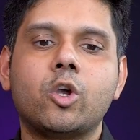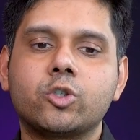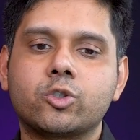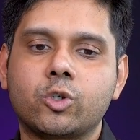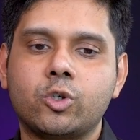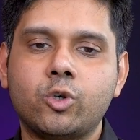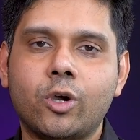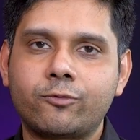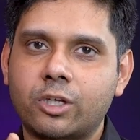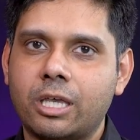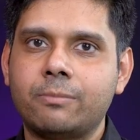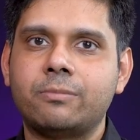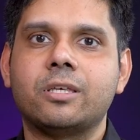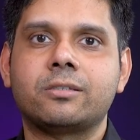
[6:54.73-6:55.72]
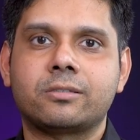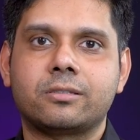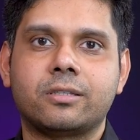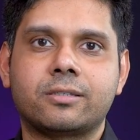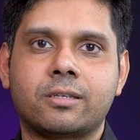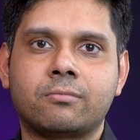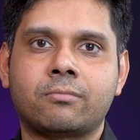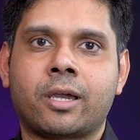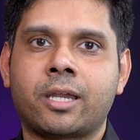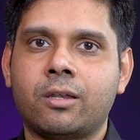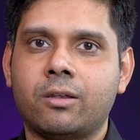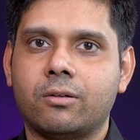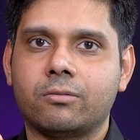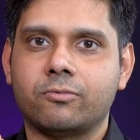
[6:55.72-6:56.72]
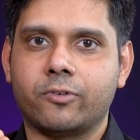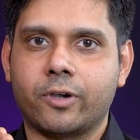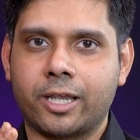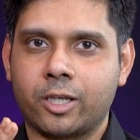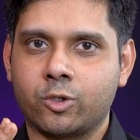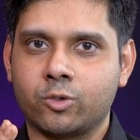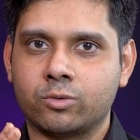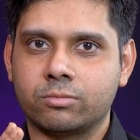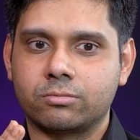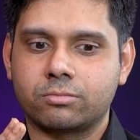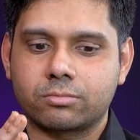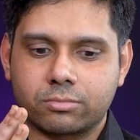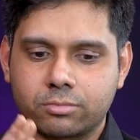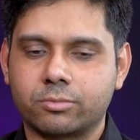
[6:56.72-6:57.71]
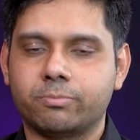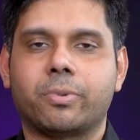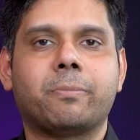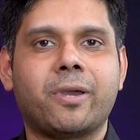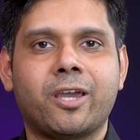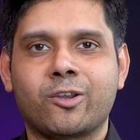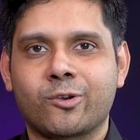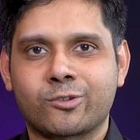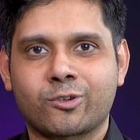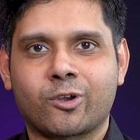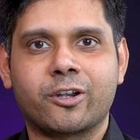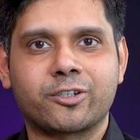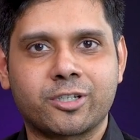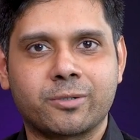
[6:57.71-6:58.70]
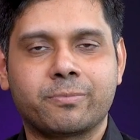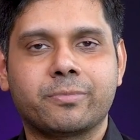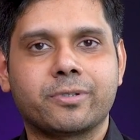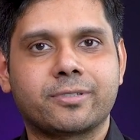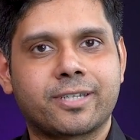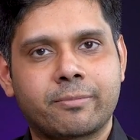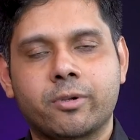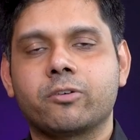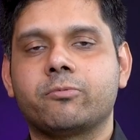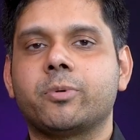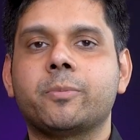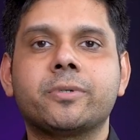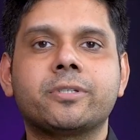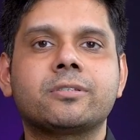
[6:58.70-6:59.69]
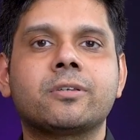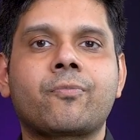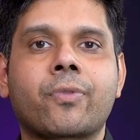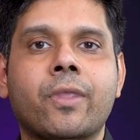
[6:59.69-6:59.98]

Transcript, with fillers: So you have to keep these, this in mind while you prepare your scholarship statement of purpose.